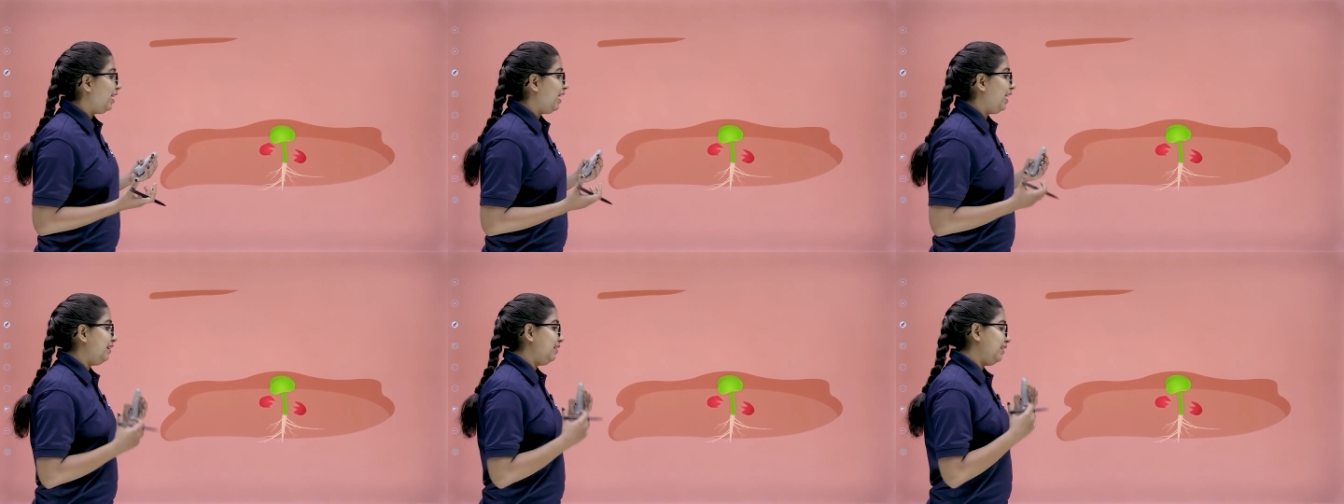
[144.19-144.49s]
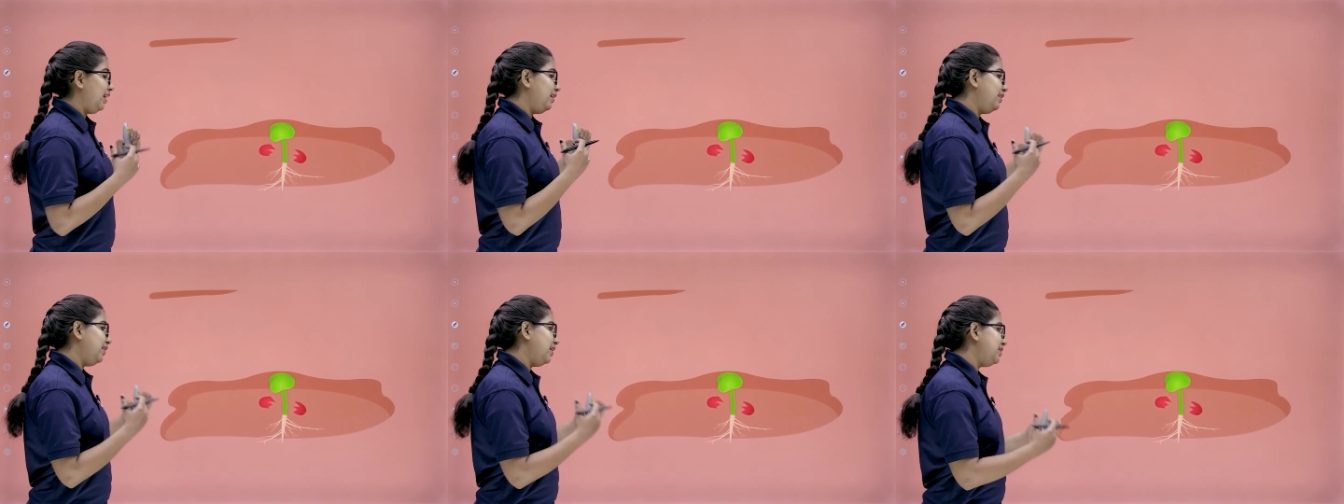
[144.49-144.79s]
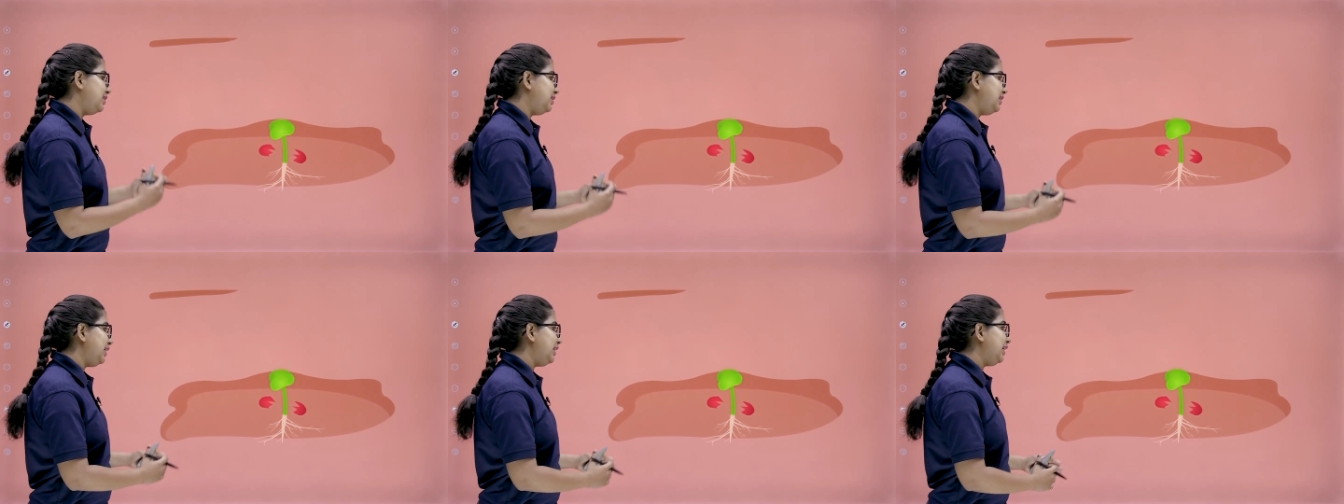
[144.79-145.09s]
and then the
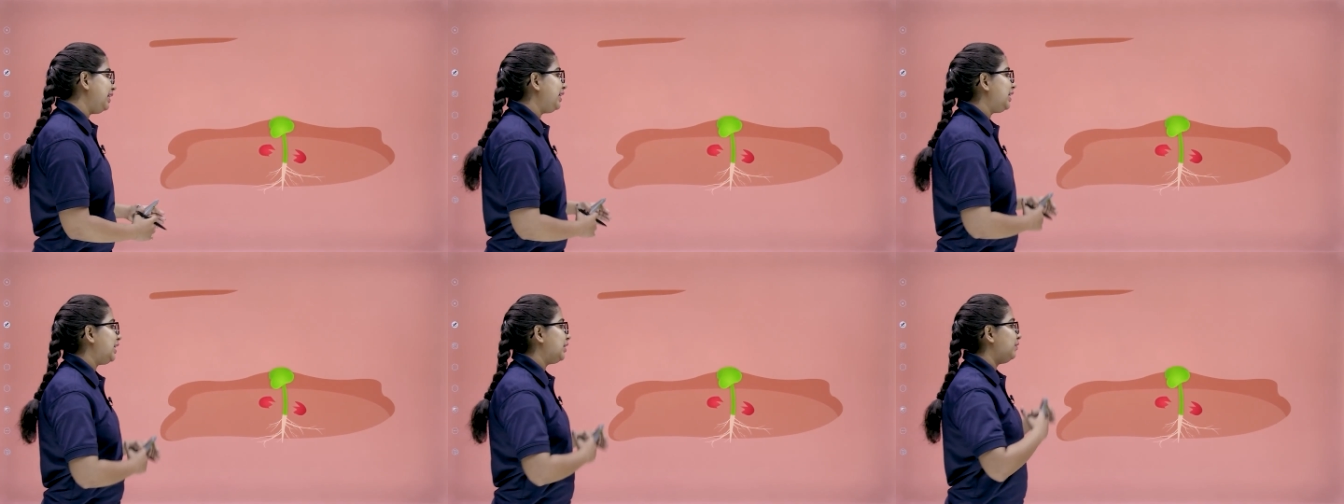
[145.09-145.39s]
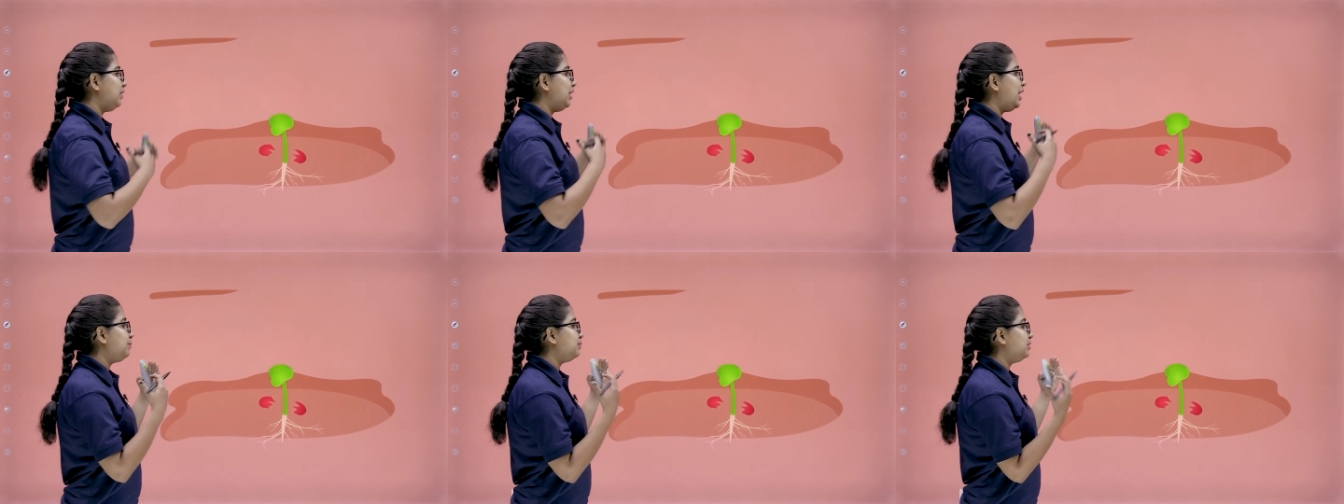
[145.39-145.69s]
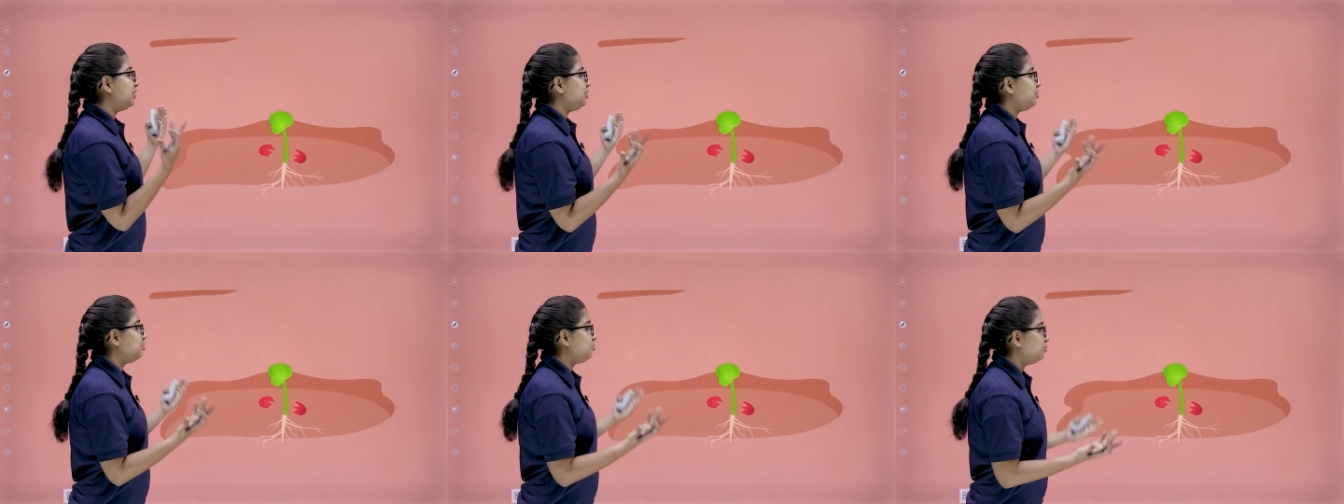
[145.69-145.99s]
seedling
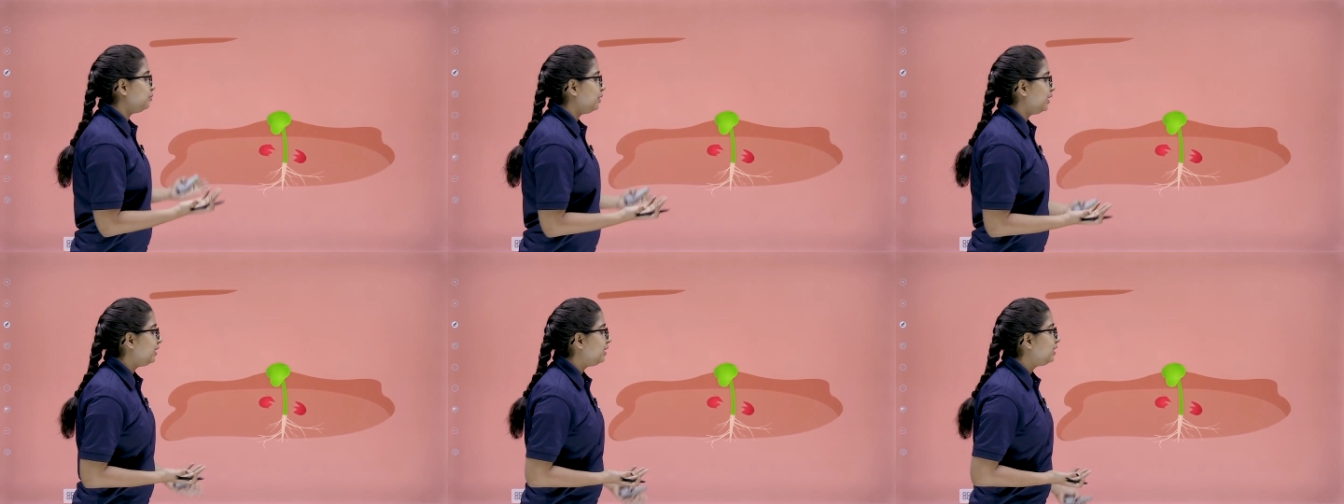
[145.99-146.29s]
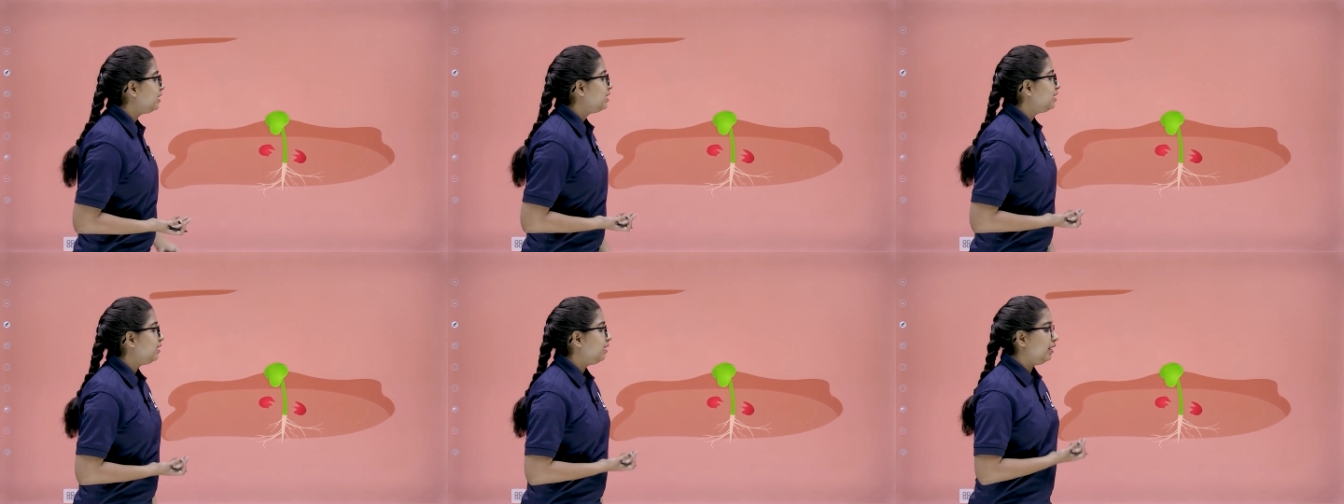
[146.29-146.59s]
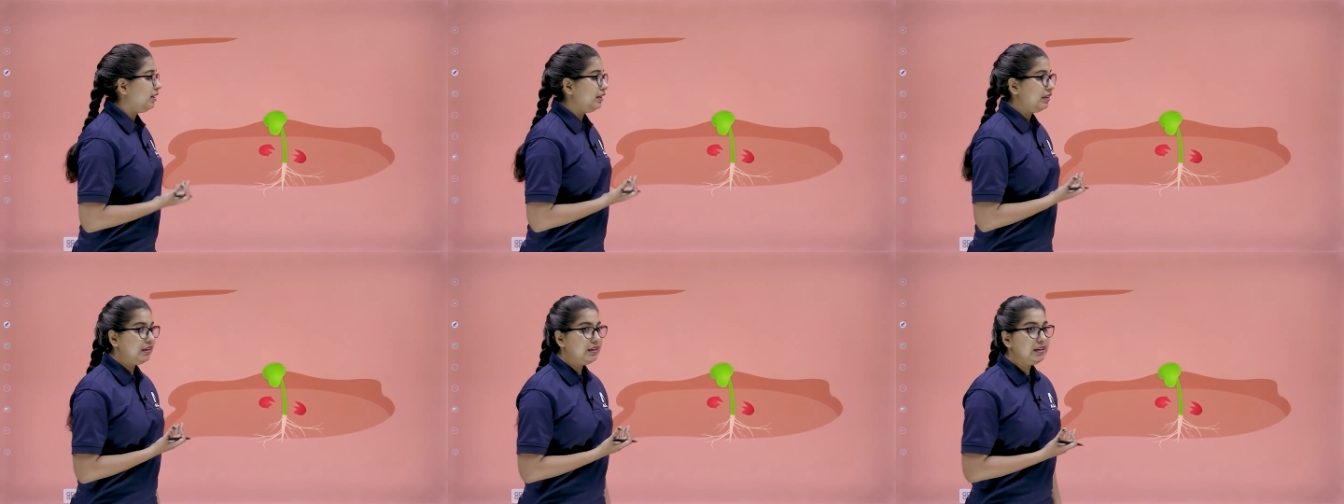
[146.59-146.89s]
develops into an
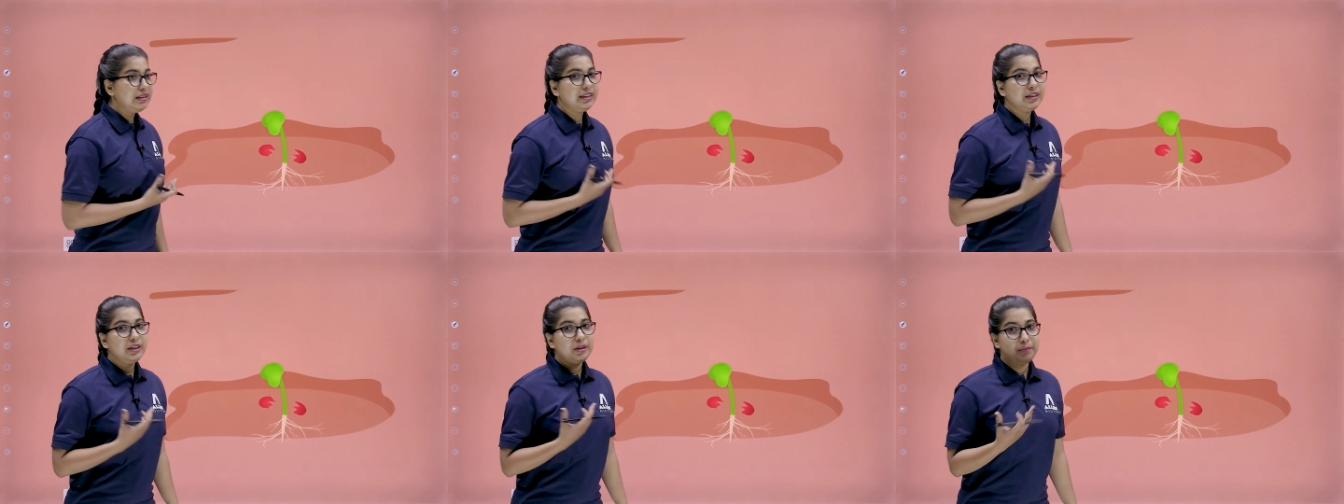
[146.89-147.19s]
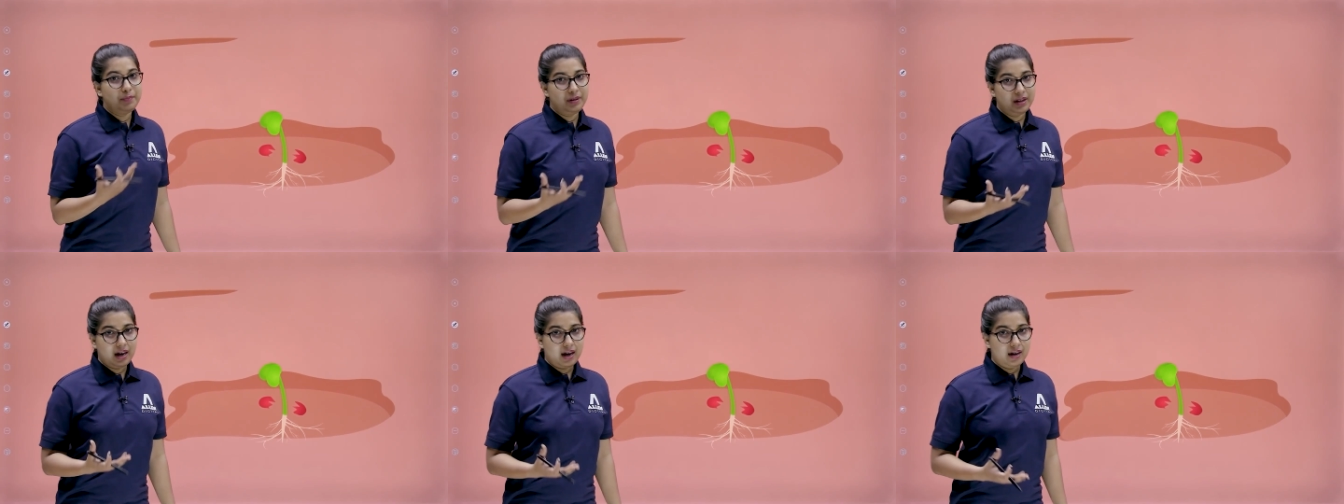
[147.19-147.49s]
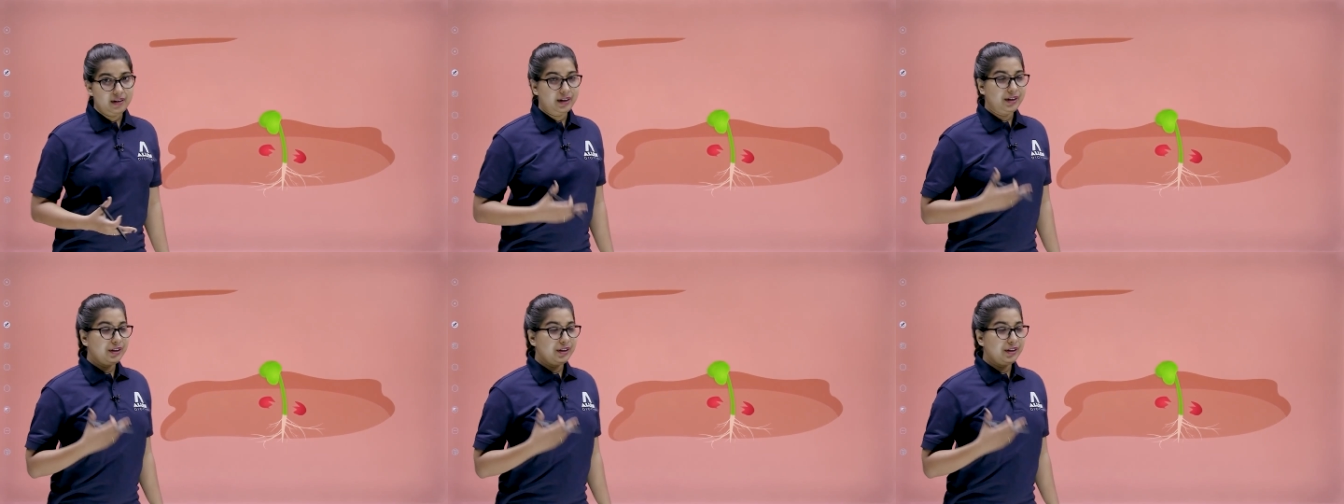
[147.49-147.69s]
adult plant.